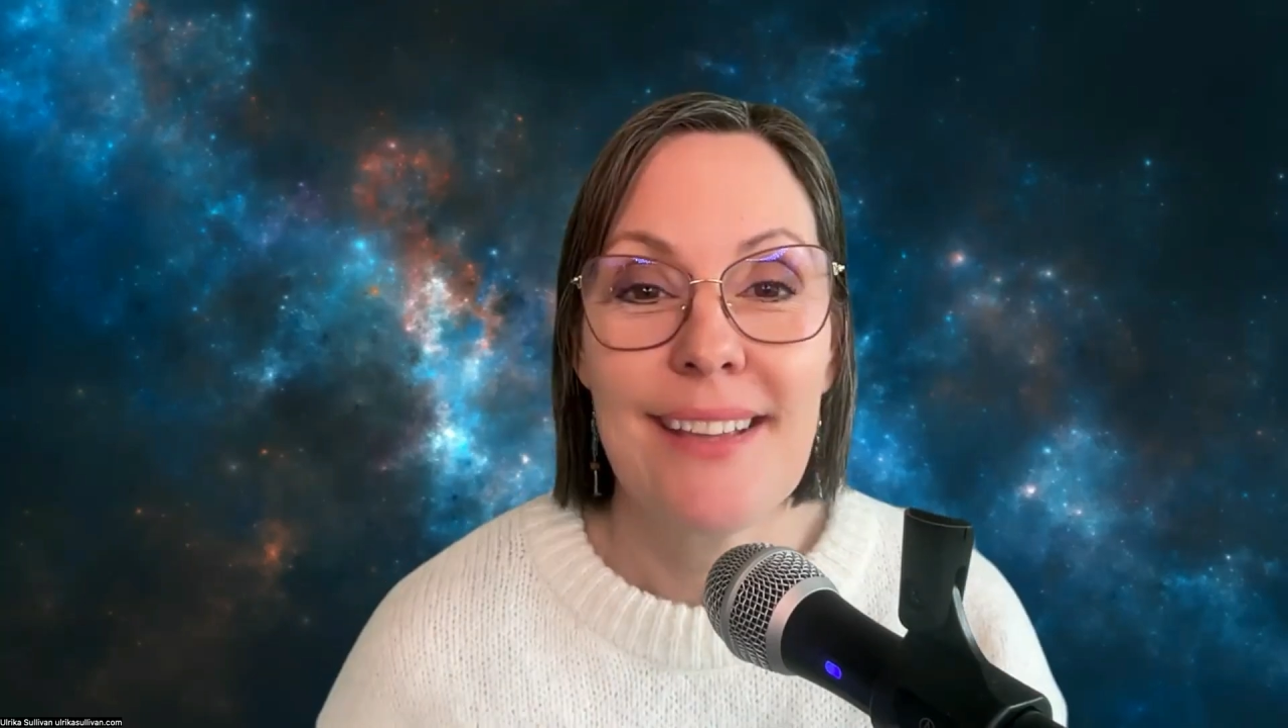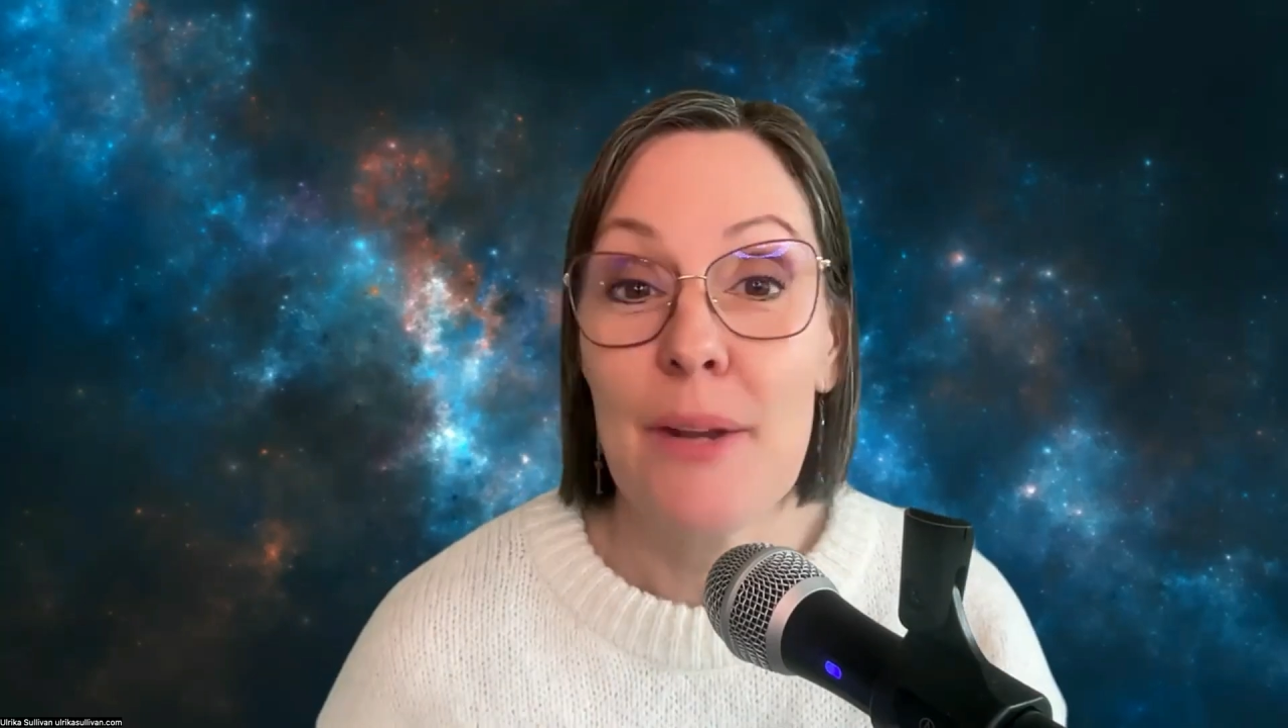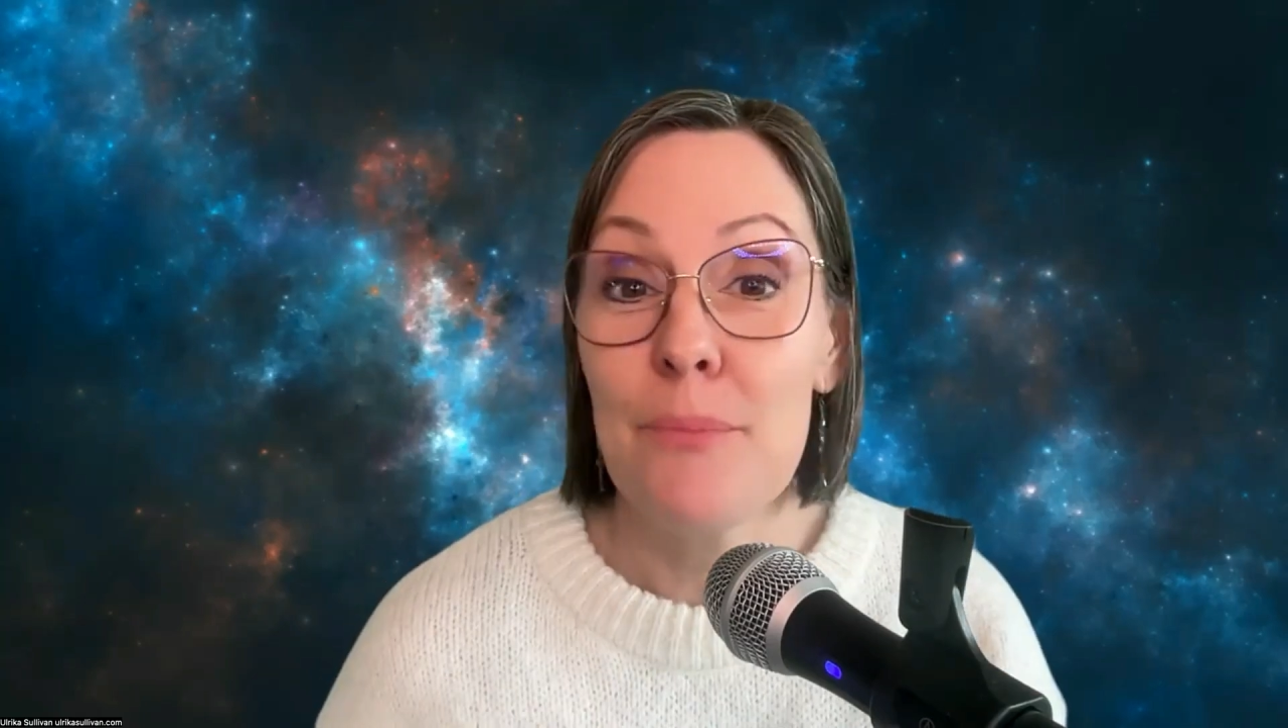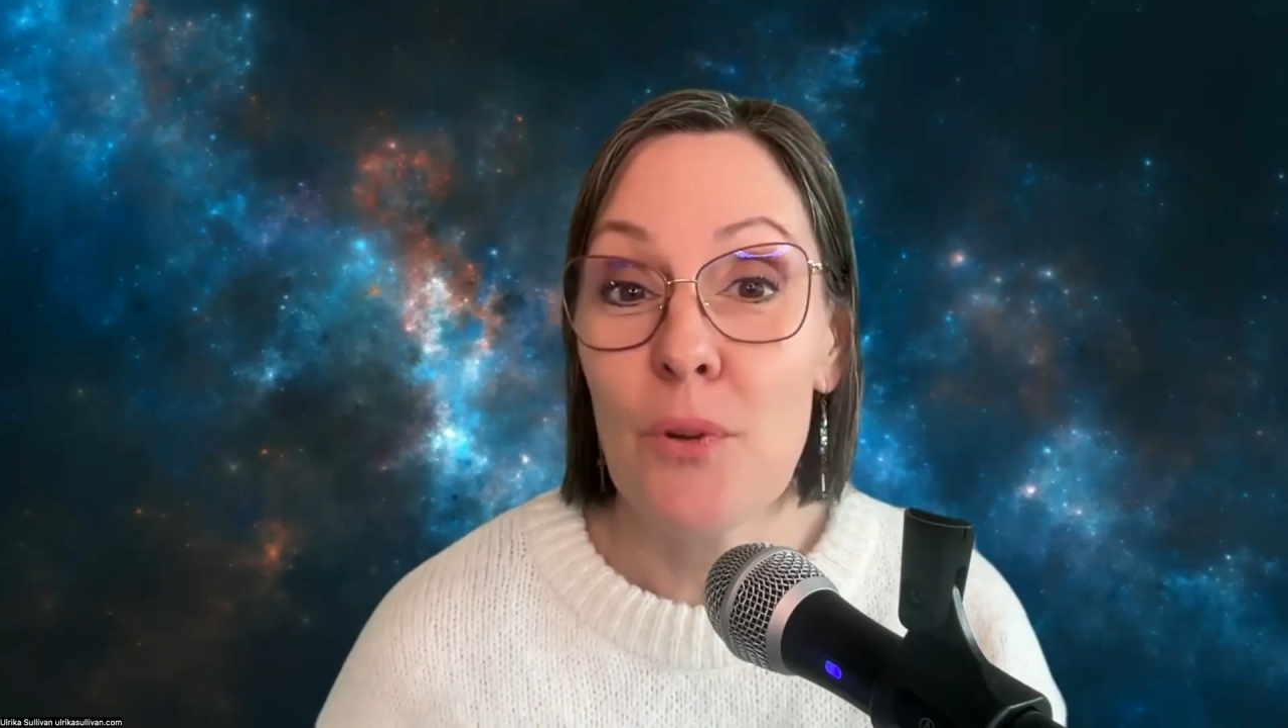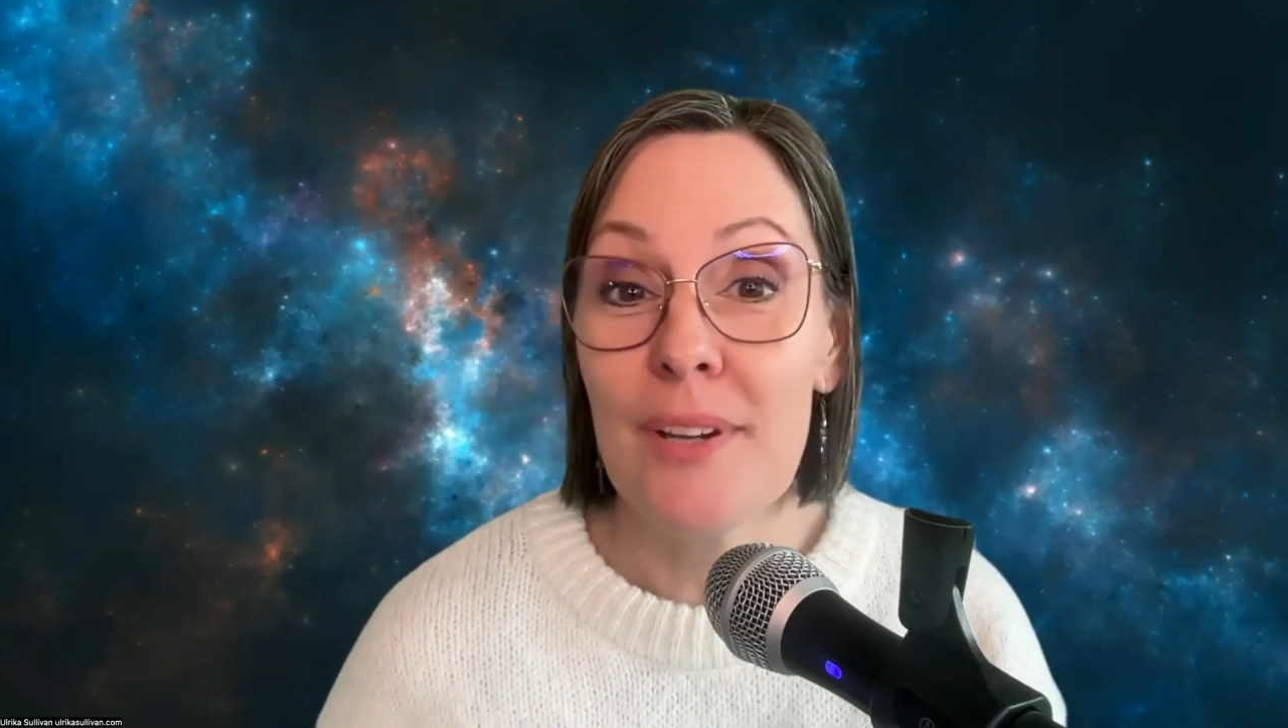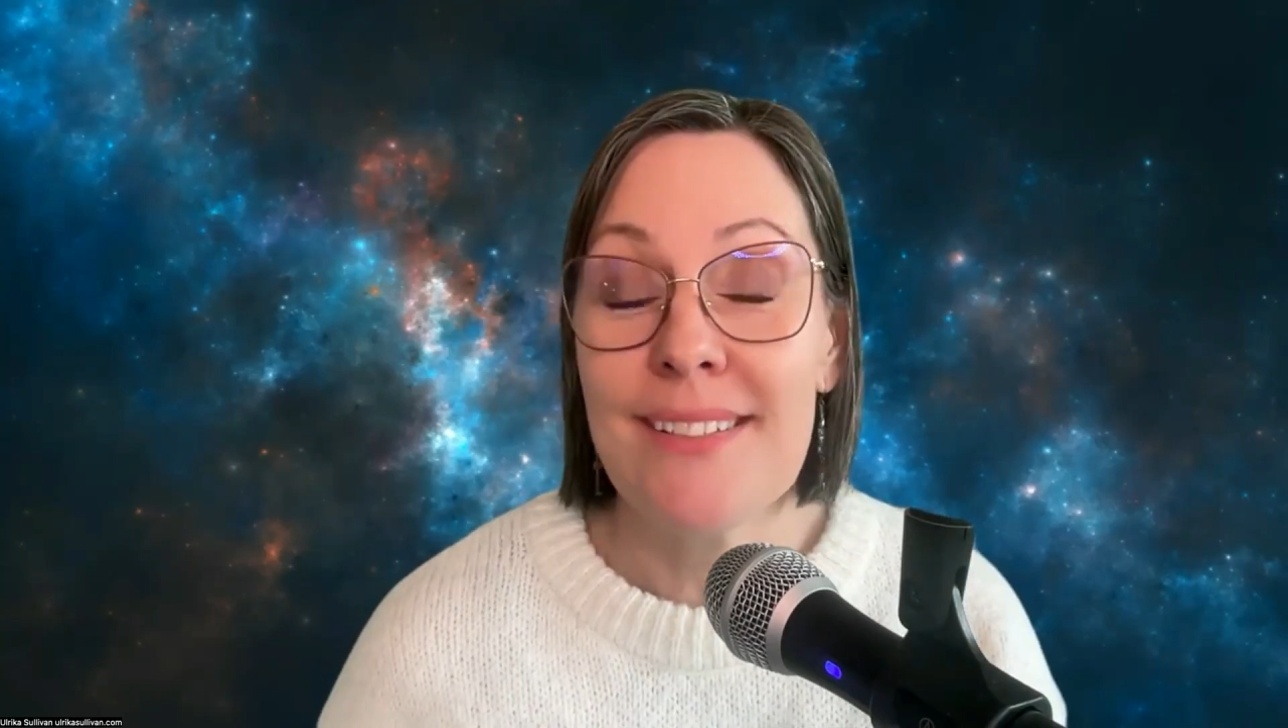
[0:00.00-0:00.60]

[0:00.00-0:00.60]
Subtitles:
And more